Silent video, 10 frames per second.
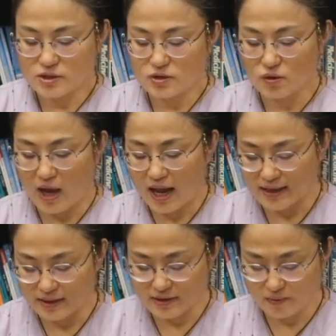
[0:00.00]
So
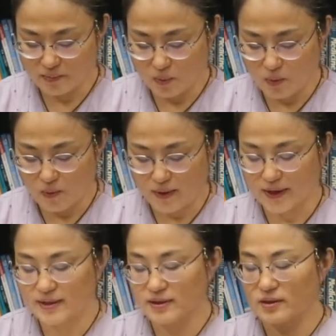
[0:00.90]
another
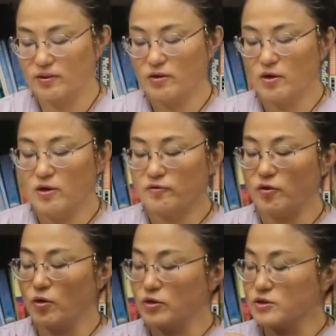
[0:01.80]
point
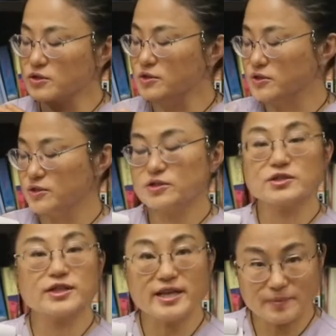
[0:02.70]
for
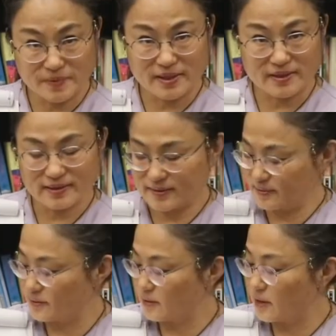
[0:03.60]
sleeping.
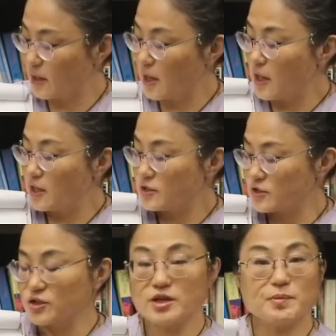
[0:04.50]

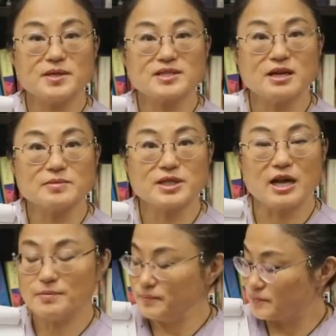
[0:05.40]
Sleeping
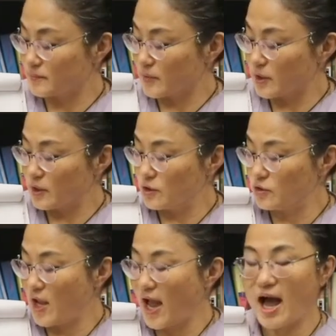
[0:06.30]
sometimes,
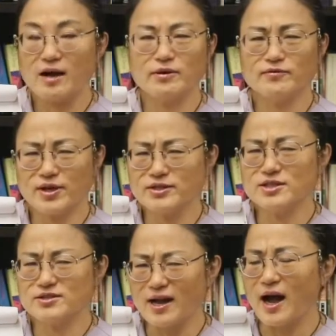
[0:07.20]
you have a
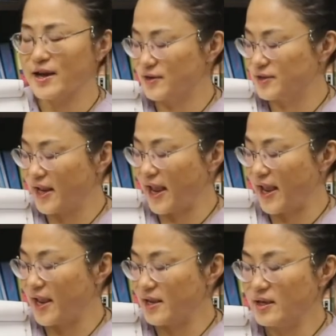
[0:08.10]
very tired
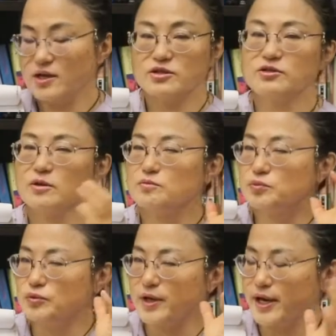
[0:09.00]
day, your
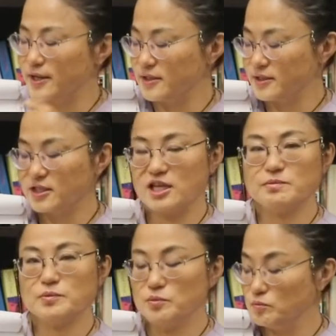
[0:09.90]
brain
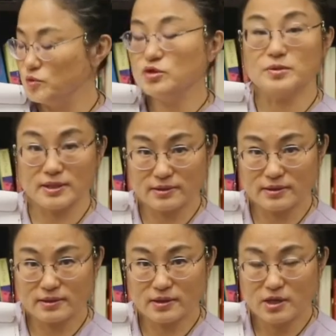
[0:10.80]
keep moving.
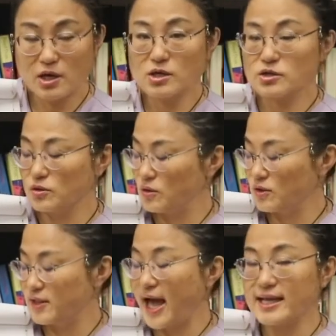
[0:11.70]

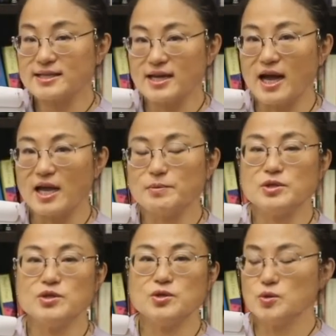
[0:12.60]
So that time
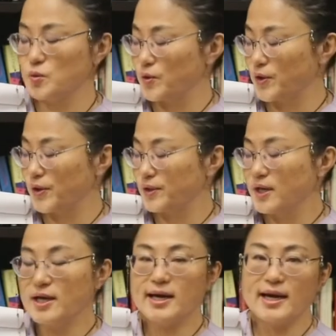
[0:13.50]
you were